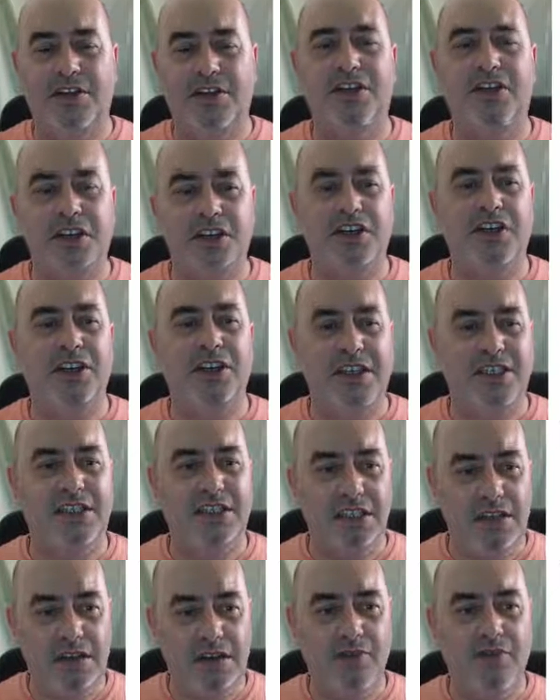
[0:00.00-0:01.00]
decision is
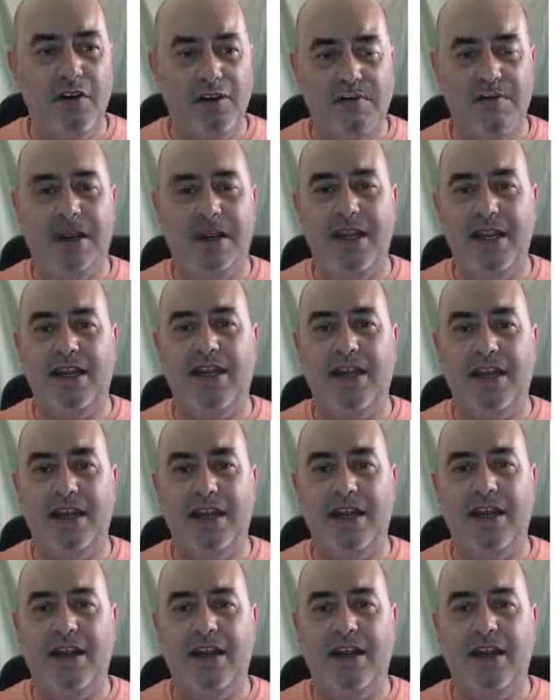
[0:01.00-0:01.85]
that you've got to make.